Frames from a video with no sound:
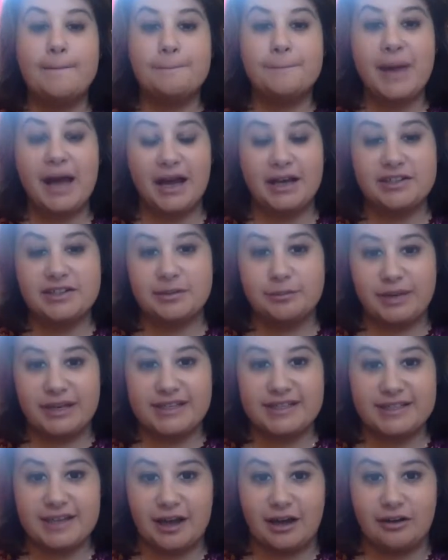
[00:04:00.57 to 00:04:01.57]
back to
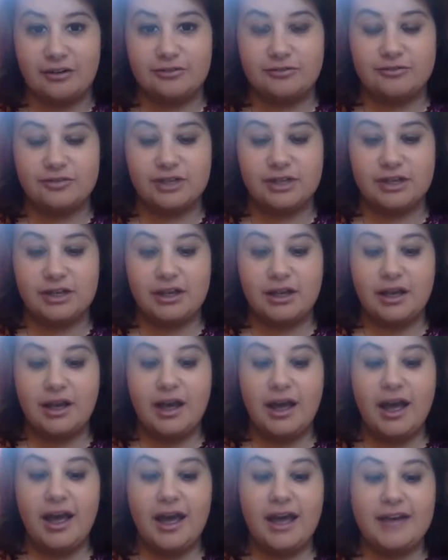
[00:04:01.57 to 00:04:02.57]
myself.
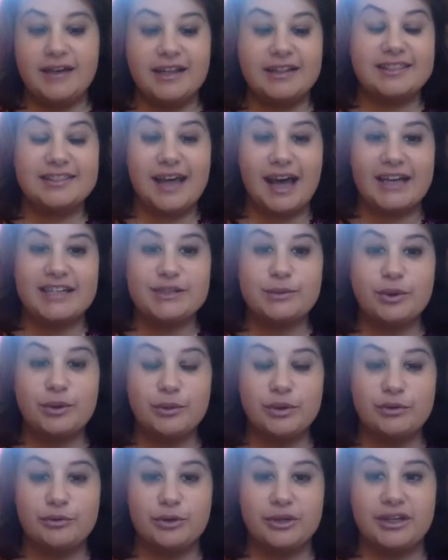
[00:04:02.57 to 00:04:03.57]
And that's what
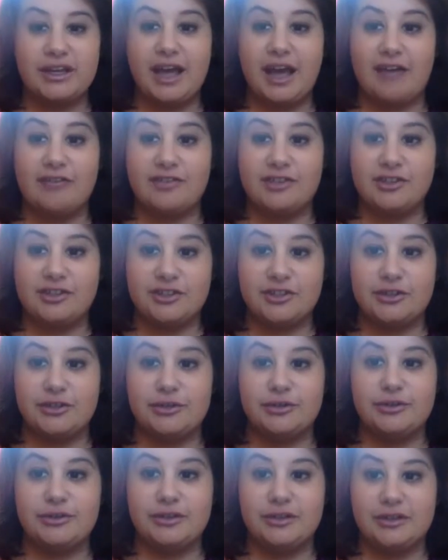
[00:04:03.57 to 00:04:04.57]
we really have to
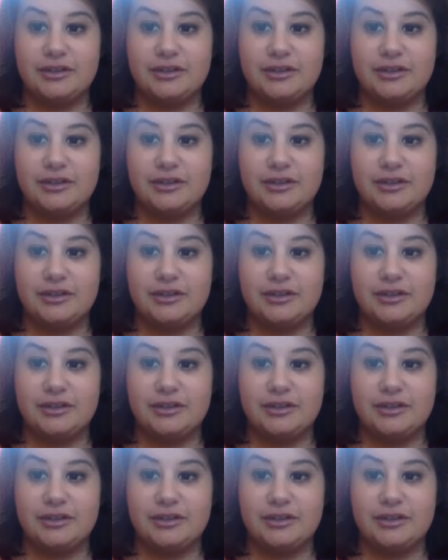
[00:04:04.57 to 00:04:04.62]
do.